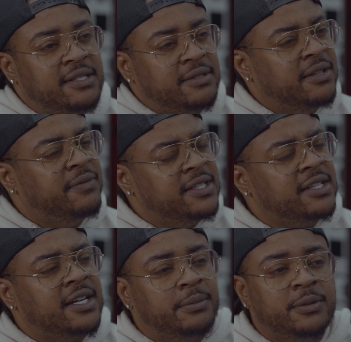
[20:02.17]
And if it's a
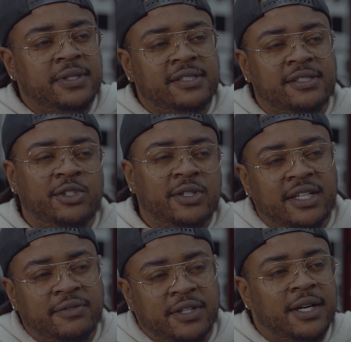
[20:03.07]
couple of pieces, you can
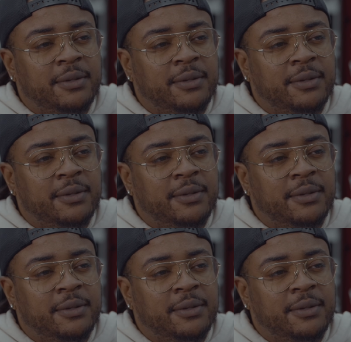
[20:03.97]
give a couple.